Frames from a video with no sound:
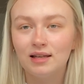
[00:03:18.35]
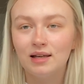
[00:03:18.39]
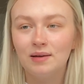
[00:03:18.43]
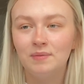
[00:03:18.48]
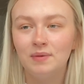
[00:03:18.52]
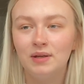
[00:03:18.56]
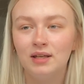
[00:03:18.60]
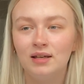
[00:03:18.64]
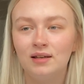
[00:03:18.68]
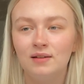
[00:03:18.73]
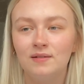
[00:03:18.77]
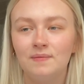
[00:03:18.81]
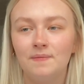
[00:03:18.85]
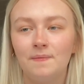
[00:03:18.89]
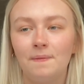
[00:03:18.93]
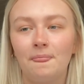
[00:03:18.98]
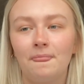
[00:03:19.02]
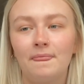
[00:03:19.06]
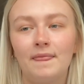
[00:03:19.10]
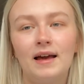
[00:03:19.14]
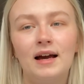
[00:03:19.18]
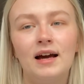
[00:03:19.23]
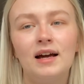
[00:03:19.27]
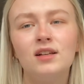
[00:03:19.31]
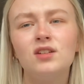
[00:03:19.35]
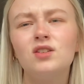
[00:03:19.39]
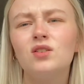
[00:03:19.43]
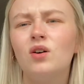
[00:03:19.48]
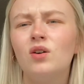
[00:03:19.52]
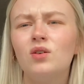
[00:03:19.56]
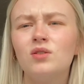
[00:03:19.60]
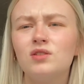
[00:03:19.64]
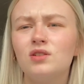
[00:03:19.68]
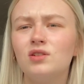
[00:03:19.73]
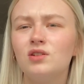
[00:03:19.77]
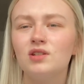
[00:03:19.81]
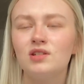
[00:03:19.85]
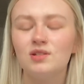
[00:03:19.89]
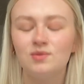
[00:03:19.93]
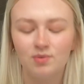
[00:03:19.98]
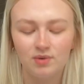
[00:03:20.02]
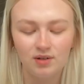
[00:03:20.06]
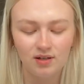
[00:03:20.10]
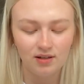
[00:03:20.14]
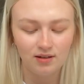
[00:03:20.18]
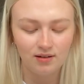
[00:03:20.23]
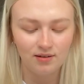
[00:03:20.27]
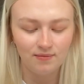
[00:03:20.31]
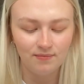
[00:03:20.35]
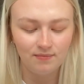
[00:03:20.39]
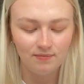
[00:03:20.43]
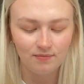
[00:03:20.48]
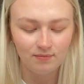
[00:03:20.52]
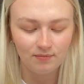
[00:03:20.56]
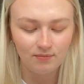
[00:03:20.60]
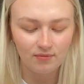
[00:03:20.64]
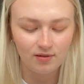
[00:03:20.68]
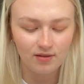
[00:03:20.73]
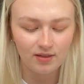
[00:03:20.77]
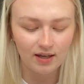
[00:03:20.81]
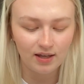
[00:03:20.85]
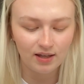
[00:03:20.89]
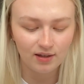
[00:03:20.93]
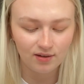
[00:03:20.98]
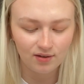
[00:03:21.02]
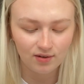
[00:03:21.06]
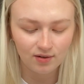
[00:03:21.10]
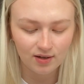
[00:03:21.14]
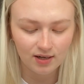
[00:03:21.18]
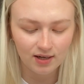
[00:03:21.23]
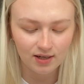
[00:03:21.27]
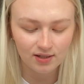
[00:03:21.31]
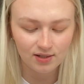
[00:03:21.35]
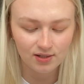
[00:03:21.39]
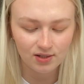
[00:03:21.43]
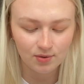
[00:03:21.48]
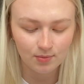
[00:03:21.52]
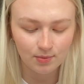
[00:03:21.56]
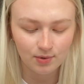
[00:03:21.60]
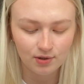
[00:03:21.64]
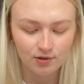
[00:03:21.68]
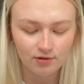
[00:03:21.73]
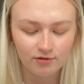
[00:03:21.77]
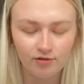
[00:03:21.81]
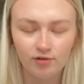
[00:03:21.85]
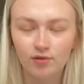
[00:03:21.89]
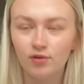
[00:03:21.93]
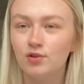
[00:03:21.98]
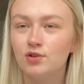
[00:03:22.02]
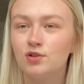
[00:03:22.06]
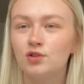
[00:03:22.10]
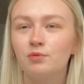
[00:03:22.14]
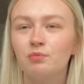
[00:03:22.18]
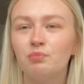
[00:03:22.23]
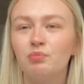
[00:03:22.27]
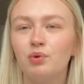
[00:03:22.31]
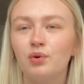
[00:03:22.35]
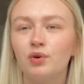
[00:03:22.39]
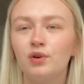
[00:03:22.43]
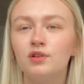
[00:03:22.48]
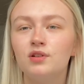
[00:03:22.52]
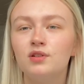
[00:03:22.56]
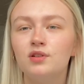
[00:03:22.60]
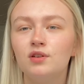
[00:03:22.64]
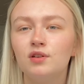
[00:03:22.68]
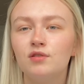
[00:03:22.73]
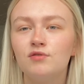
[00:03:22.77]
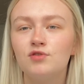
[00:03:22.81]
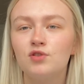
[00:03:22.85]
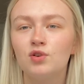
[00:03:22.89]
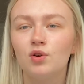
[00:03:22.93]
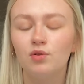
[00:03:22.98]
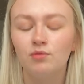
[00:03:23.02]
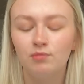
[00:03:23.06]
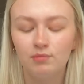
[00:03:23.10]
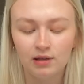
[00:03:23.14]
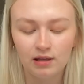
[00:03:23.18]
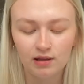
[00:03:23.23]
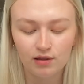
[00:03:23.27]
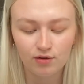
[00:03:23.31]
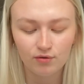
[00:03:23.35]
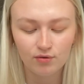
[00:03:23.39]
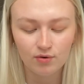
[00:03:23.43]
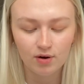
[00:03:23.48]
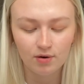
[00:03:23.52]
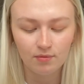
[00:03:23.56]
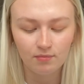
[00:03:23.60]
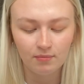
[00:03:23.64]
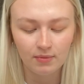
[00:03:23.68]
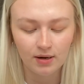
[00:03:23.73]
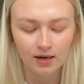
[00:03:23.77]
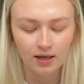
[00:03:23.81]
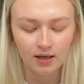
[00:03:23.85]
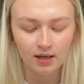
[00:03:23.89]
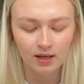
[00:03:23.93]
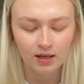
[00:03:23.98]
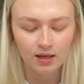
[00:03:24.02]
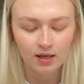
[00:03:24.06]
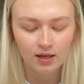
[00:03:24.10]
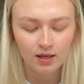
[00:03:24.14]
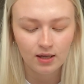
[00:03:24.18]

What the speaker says: I mean, I also just want to thank you guys so much for the support you've shown me throughout my